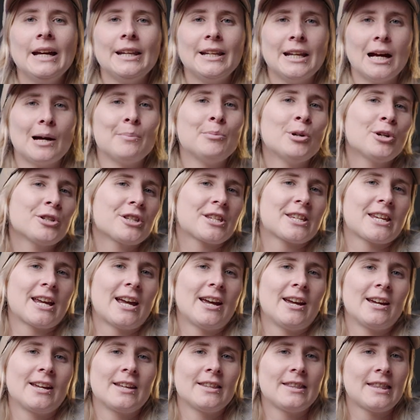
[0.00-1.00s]
Now, I'm not
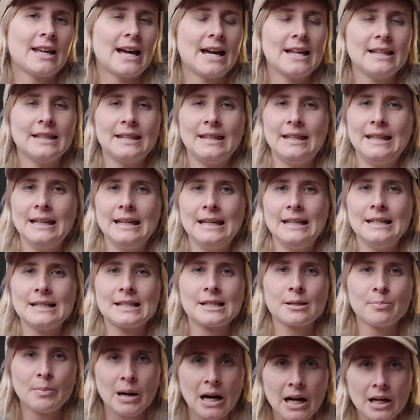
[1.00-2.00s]
saying that the
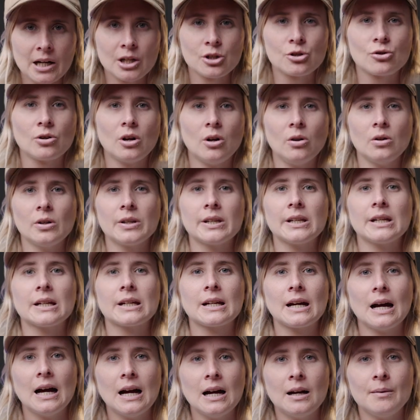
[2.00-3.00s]
smart controller that
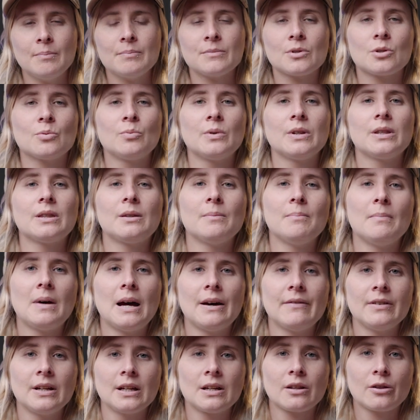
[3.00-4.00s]
comes with the
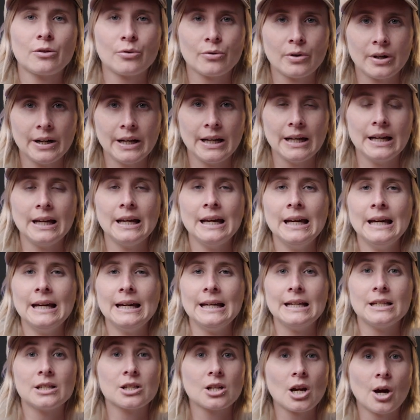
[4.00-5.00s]
Mavic 3
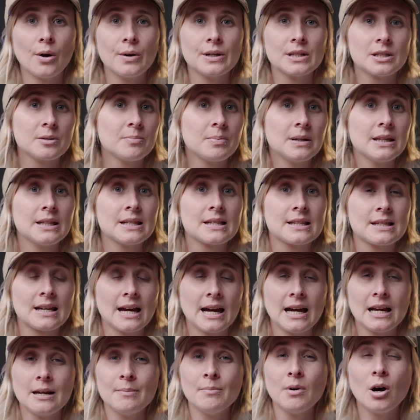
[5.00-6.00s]
is going to be the
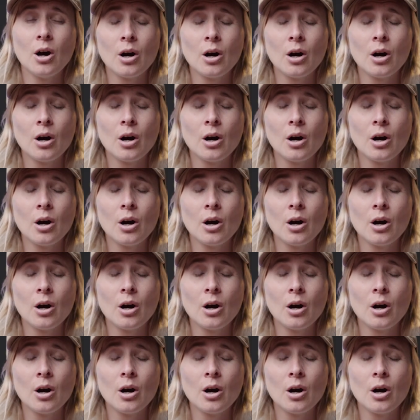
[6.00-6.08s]
same.